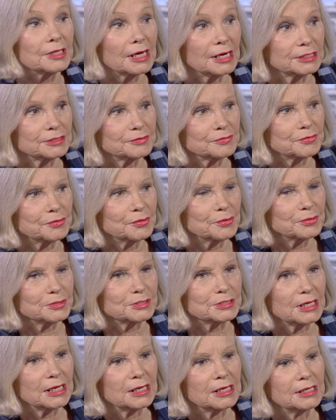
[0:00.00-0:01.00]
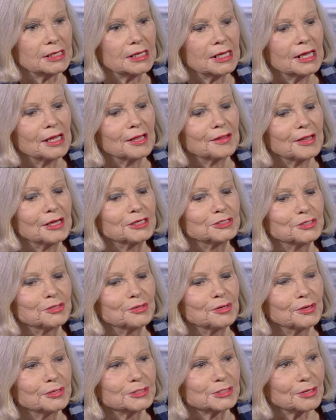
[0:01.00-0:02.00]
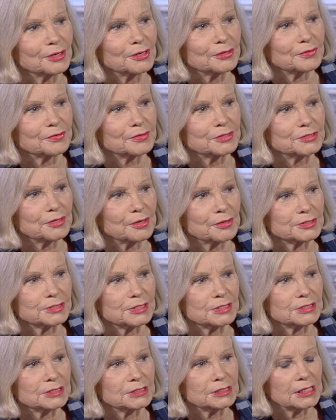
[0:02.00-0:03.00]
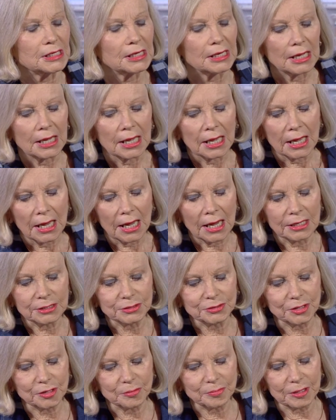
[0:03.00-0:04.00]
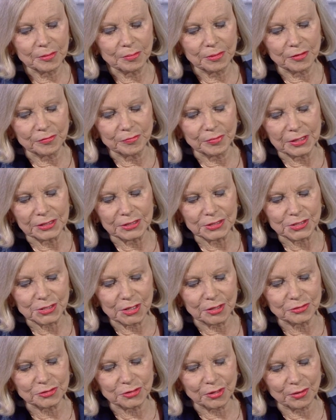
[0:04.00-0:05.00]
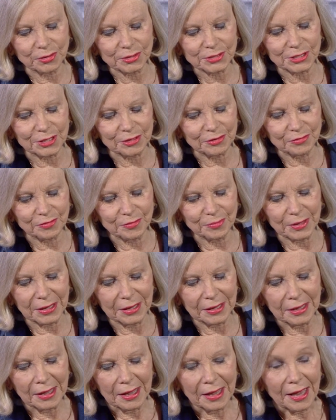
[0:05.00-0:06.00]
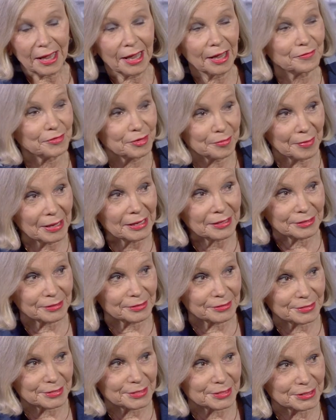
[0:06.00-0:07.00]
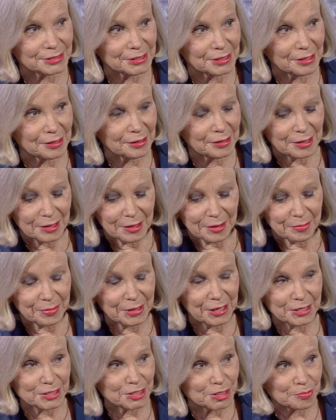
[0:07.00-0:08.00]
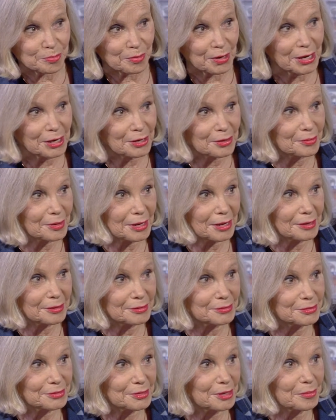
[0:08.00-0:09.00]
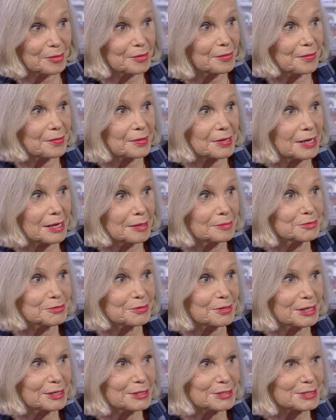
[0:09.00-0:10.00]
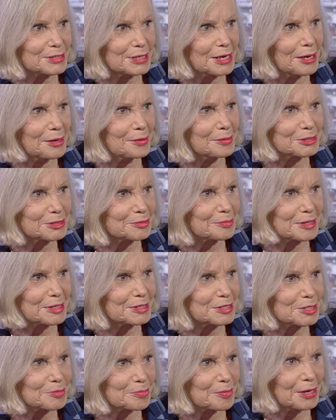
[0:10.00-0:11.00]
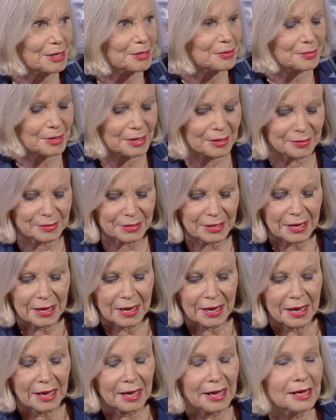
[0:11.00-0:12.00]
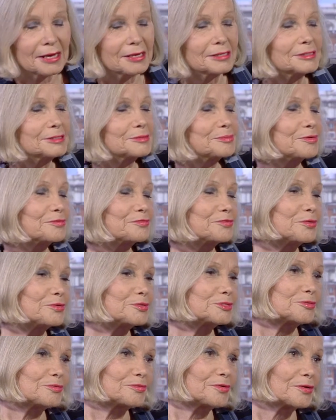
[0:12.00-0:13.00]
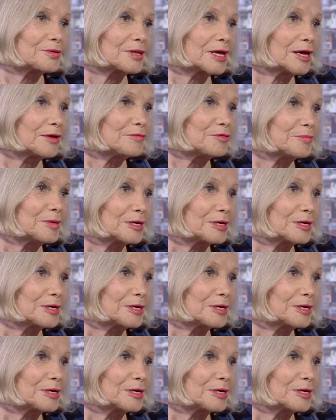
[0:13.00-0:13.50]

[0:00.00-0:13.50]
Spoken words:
that, of course, they do lose a lot of the toxicity. And, you know, people have been so toxic from the heavy metals that are being sprayed around. You know, we've got the chemtrails now, which are being sprayed around. And, of course, we've got the heavy